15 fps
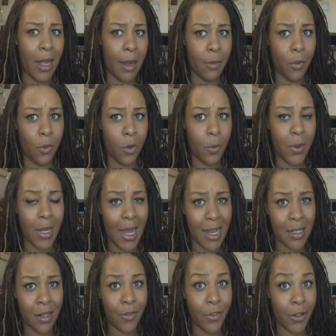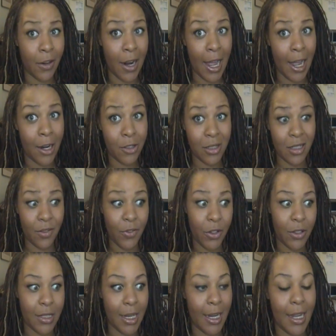i will be asking for your address if
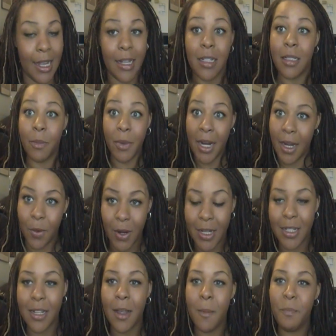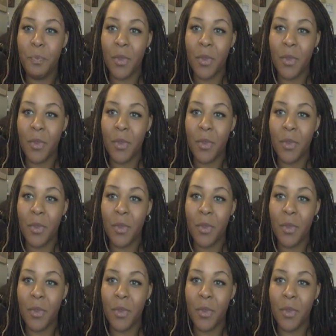you say yes but anyways